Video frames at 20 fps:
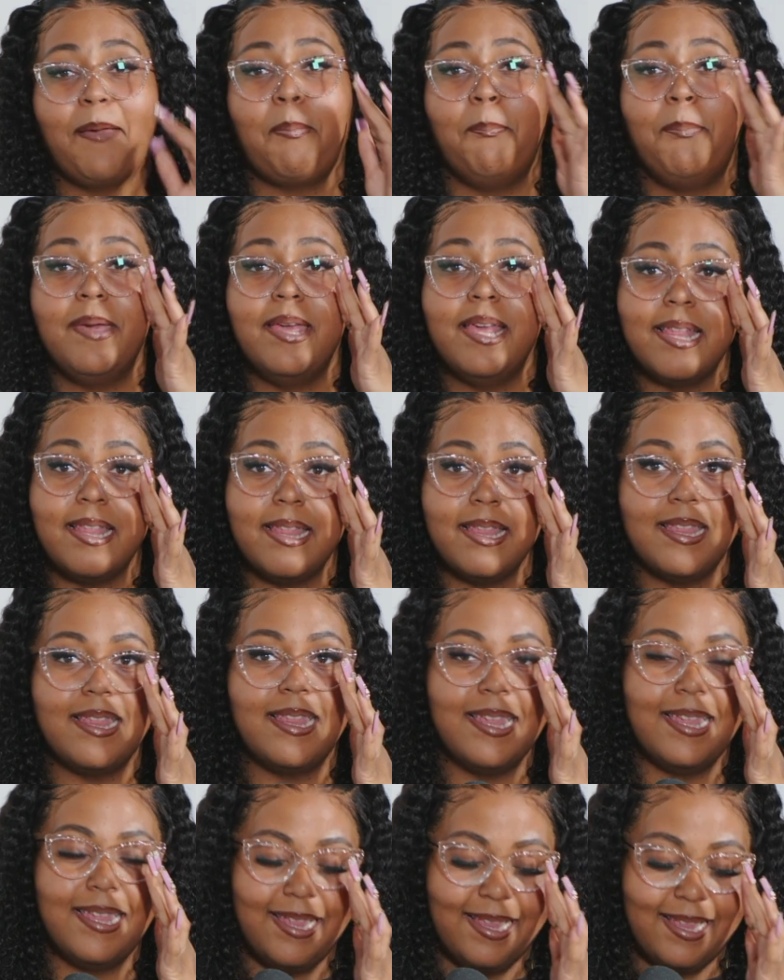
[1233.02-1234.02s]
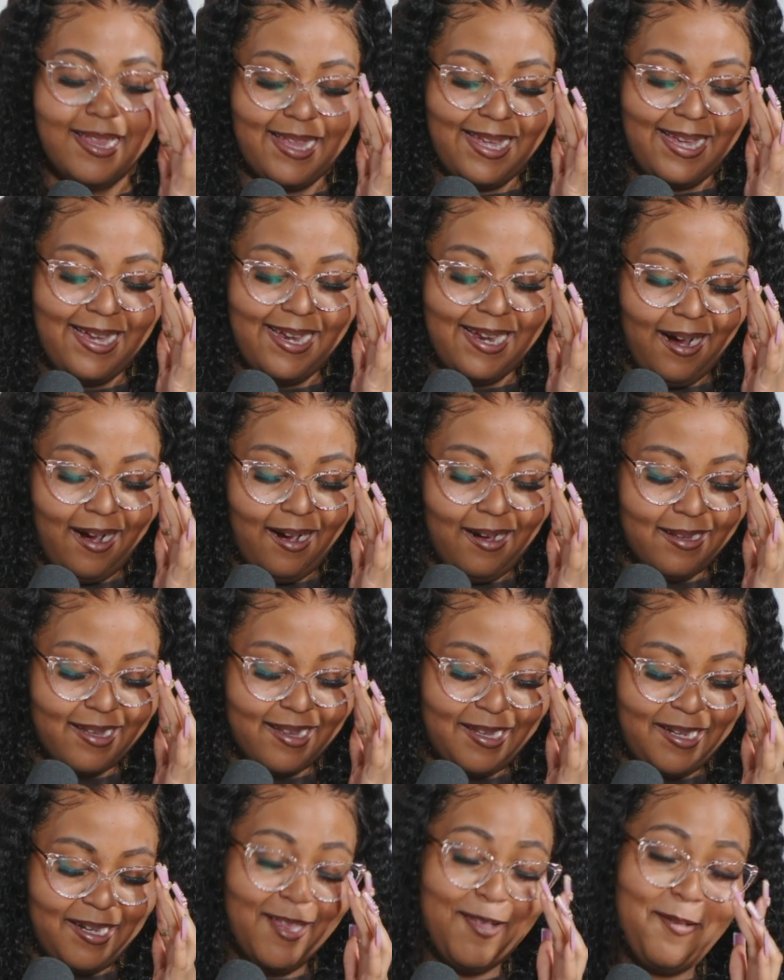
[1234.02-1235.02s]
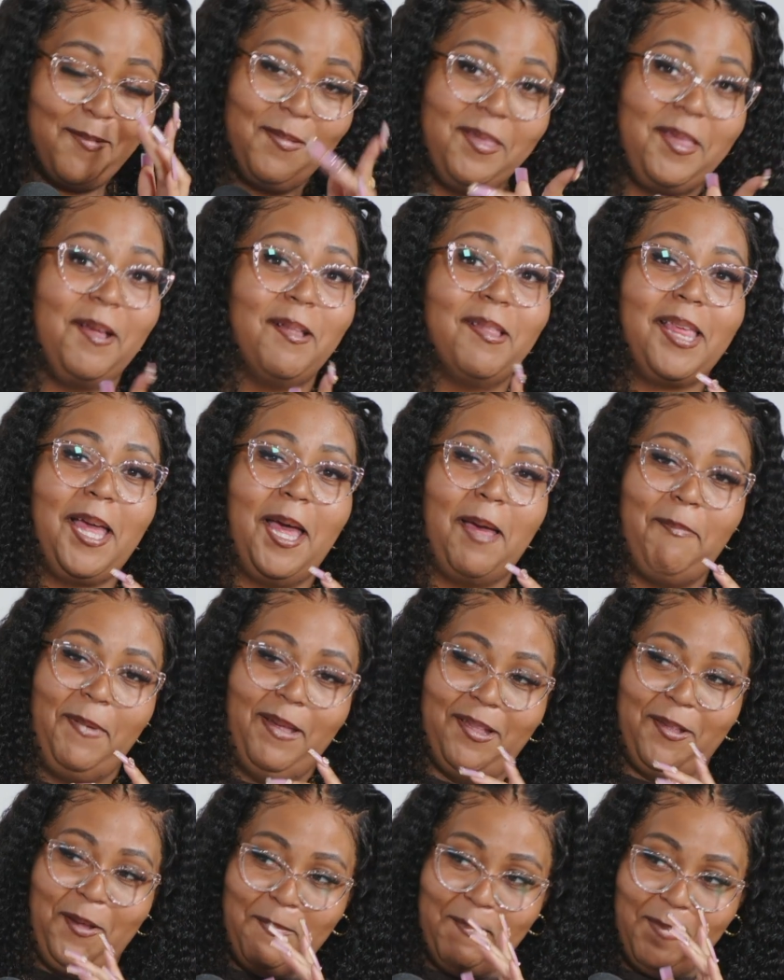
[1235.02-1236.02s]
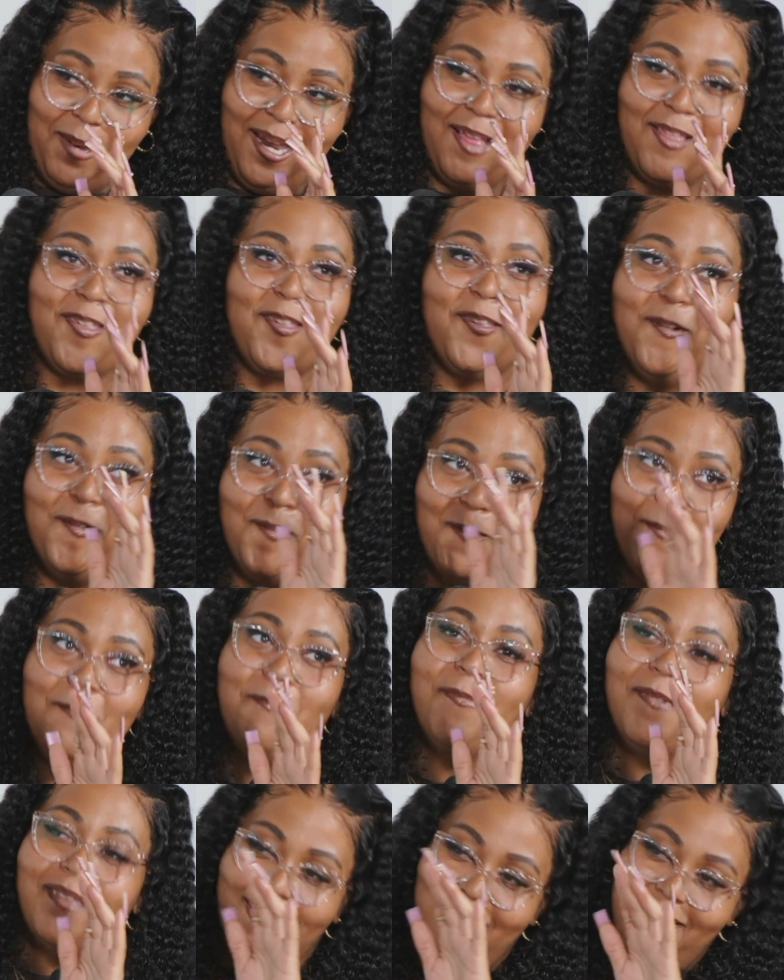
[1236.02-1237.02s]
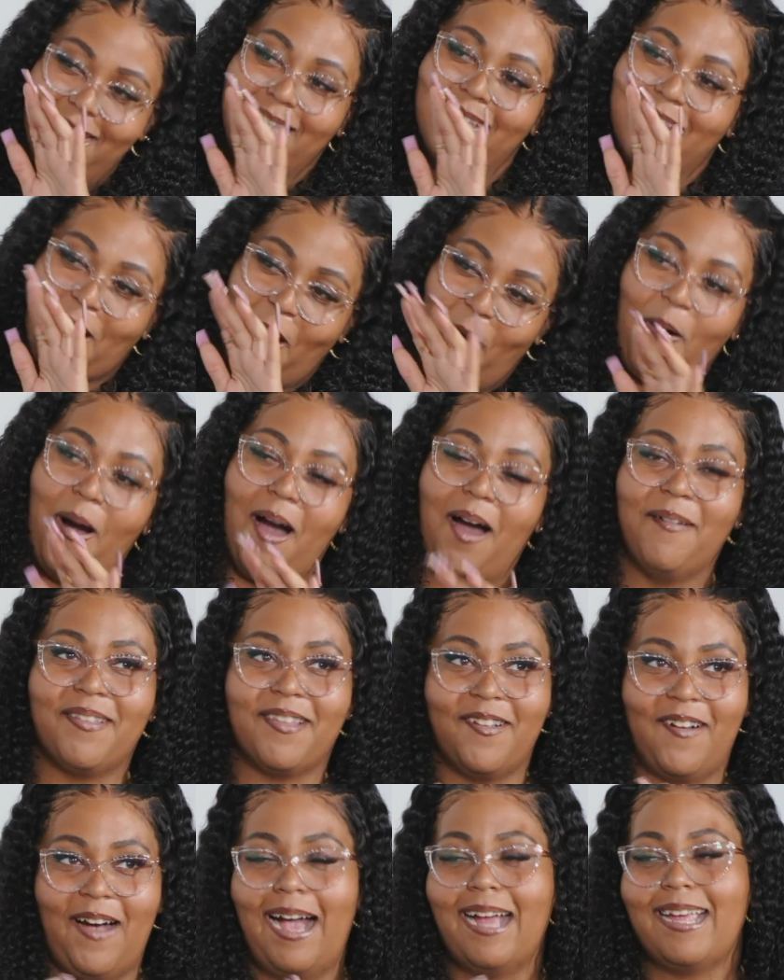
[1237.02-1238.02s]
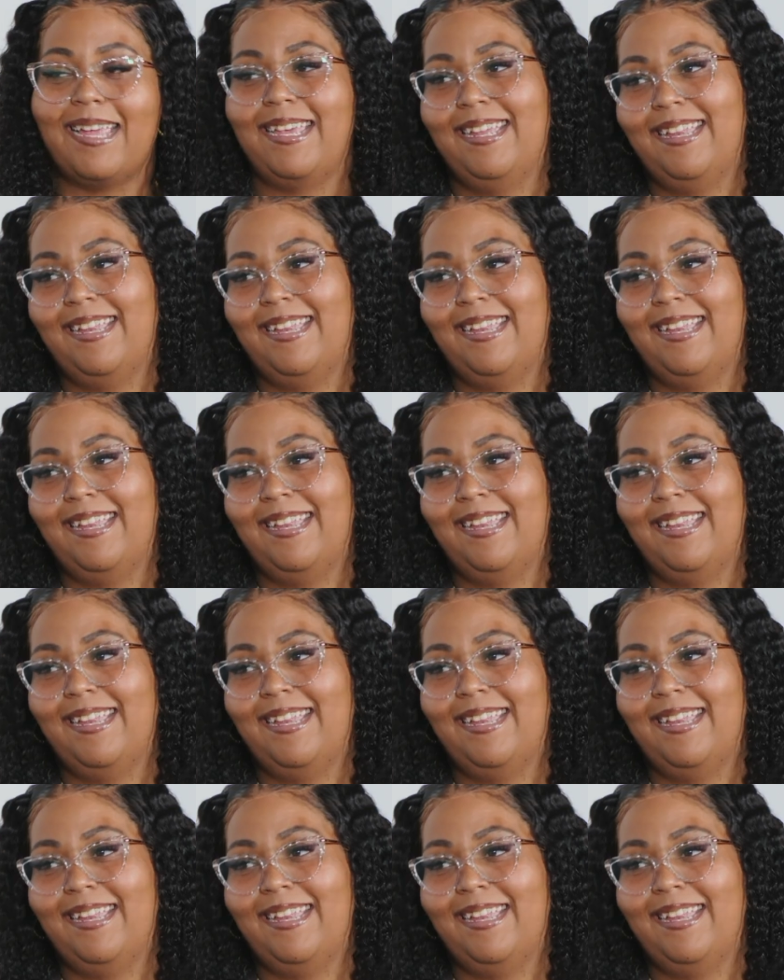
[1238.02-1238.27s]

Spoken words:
businesses in Austin. This was your topic, so I'm going to let you go off so I can,